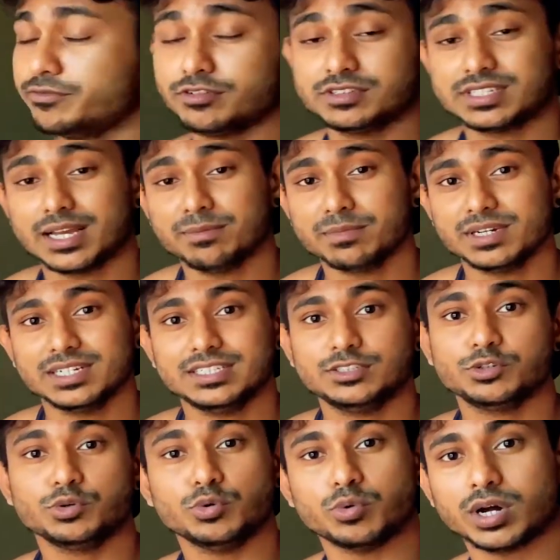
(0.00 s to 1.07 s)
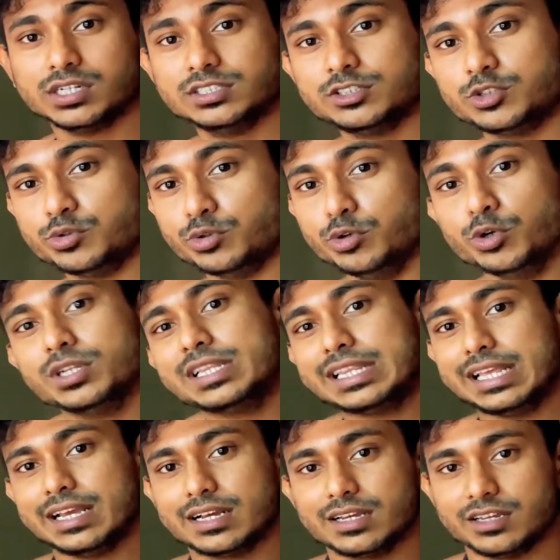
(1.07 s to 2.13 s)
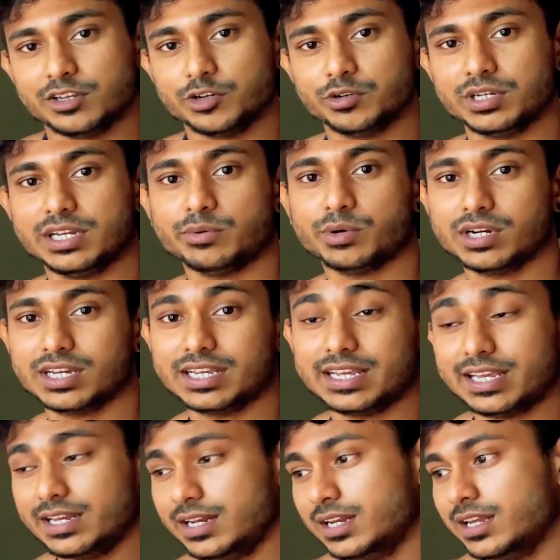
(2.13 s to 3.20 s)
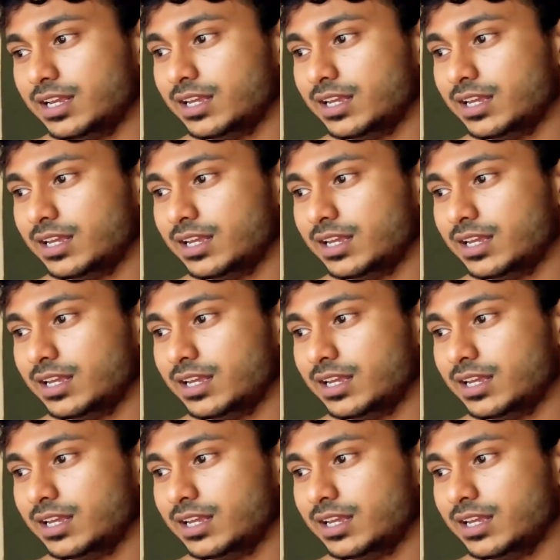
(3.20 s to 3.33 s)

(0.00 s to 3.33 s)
for some girls who wants to look thick, you know, they want to gain,